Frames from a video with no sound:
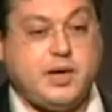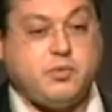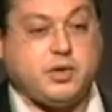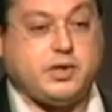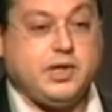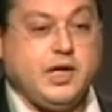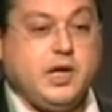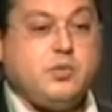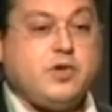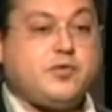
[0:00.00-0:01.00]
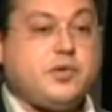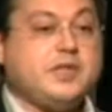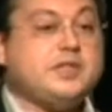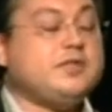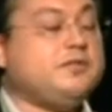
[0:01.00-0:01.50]
power. We have
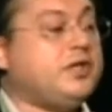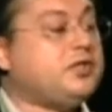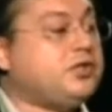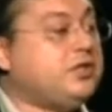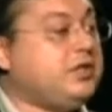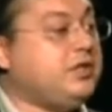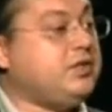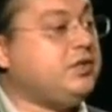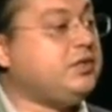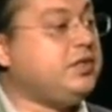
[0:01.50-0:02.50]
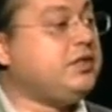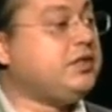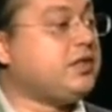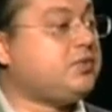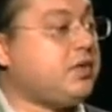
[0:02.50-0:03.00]
created a version that is used in
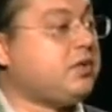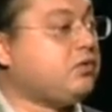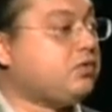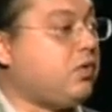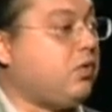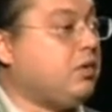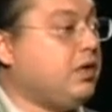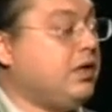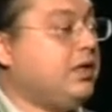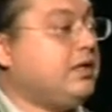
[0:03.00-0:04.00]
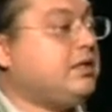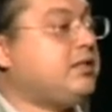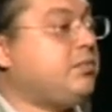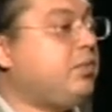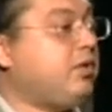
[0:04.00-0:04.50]
industrial control that
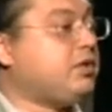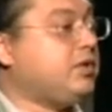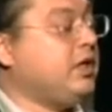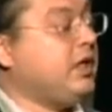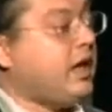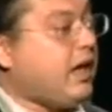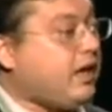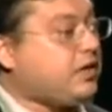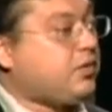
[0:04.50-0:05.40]
support hard